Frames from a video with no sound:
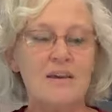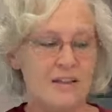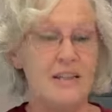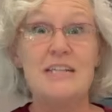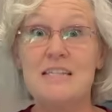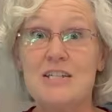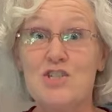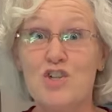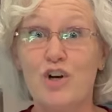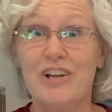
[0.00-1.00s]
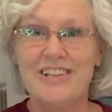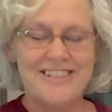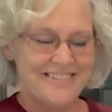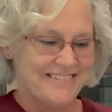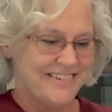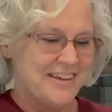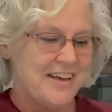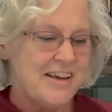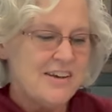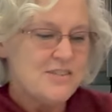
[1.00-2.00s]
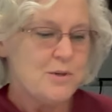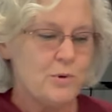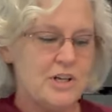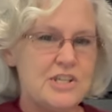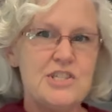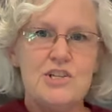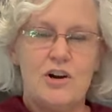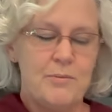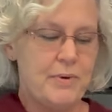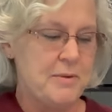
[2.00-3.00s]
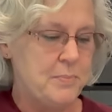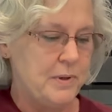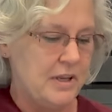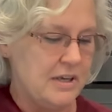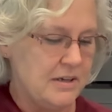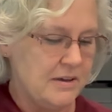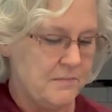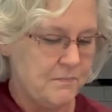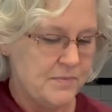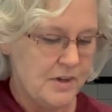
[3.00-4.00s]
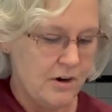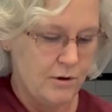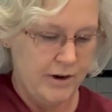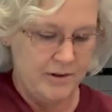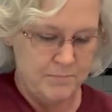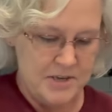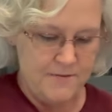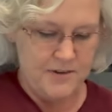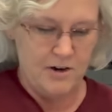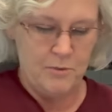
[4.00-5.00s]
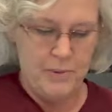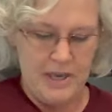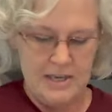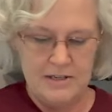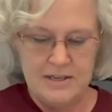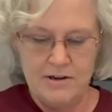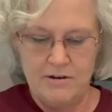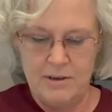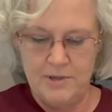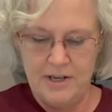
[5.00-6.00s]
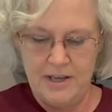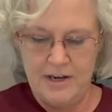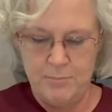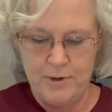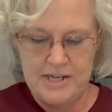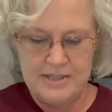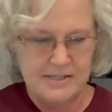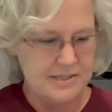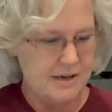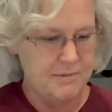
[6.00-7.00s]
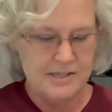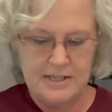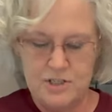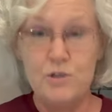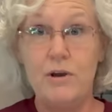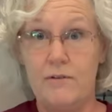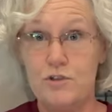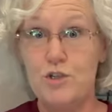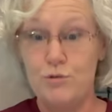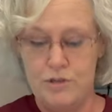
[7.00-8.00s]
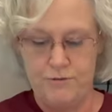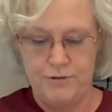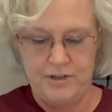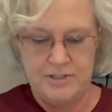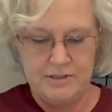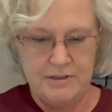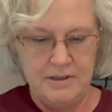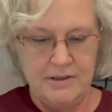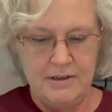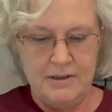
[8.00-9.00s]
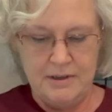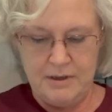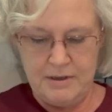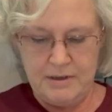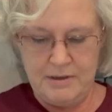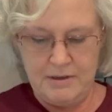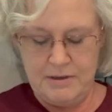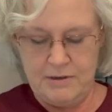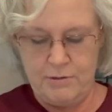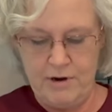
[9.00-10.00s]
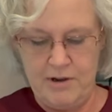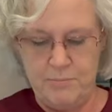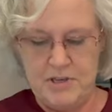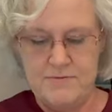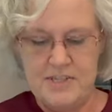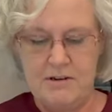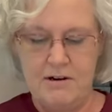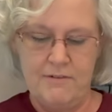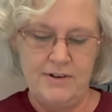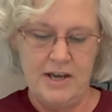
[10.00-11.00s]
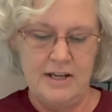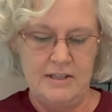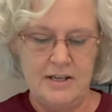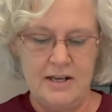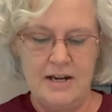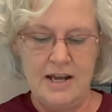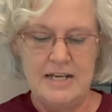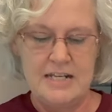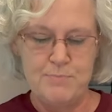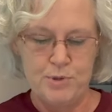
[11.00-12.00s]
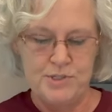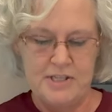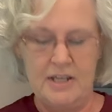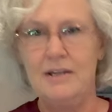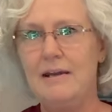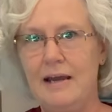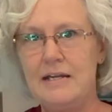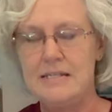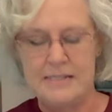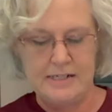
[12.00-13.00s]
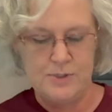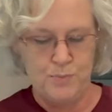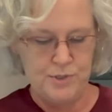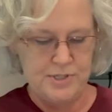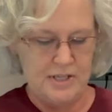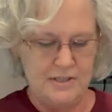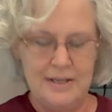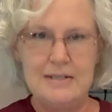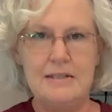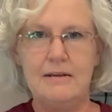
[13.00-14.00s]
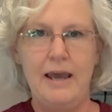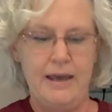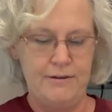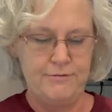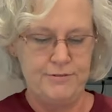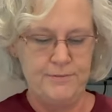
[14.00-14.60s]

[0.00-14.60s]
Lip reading: Let's get started. So we're going to start by putting our ground beef in our pan here. Now I'm going to kind of break this up because I do have 2 different ground beefs here. I've got a 90% and a 96%. They didn't have